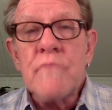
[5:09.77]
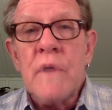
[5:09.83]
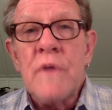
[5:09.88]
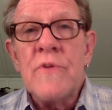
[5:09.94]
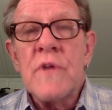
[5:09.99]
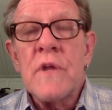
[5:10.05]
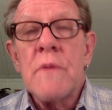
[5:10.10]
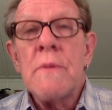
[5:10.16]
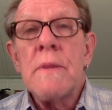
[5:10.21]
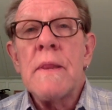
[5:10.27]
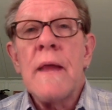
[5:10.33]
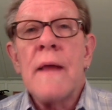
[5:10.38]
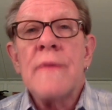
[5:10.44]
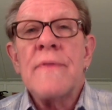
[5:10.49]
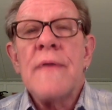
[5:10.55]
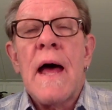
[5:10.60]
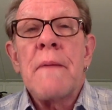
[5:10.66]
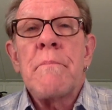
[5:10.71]
is going to be
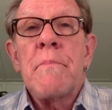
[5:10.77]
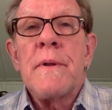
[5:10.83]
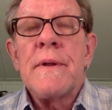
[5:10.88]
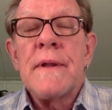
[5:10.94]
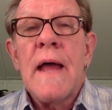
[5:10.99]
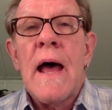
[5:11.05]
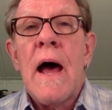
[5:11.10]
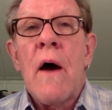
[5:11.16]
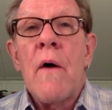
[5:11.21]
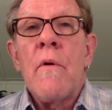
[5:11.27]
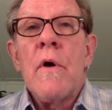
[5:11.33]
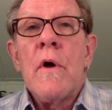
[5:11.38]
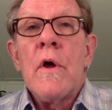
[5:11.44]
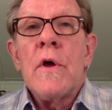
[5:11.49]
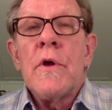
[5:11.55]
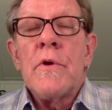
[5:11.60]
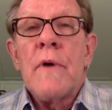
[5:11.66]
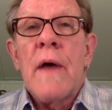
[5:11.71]
like that, but now
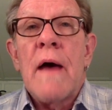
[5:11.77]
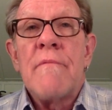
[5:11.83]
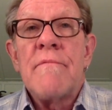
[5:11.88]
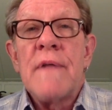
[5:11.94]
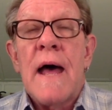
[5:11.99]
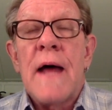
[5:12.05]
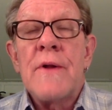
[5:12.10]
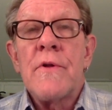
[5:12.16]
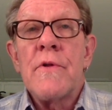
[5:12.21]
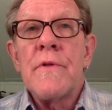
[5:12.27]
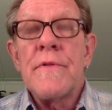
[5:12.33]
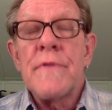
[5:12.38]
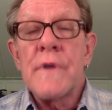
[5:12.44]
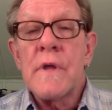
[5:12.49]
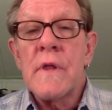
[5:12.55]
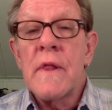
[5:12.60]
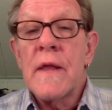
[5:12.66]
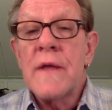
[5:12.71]
you have not only the
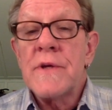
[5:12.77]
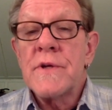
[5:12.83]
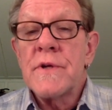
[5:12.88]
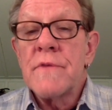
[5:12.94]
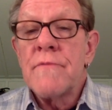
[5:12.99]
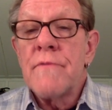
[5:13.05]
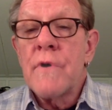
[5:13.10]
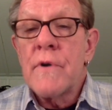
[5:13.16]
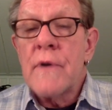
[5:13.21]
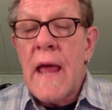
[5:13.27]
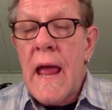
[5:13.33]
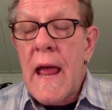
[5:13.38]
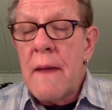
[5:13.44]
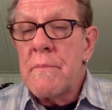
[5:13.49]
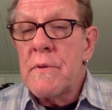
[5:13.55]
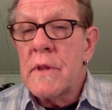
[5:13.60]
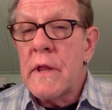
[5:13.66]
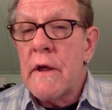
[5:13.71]
collection of
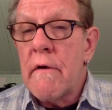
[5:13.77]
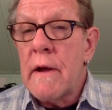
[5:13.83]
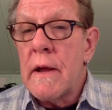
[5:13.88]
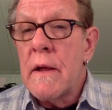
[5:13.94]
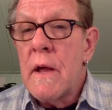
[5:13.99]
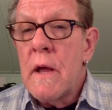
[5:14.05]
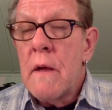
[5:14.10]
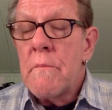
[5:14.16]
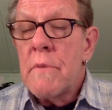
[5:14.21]
vocabulary,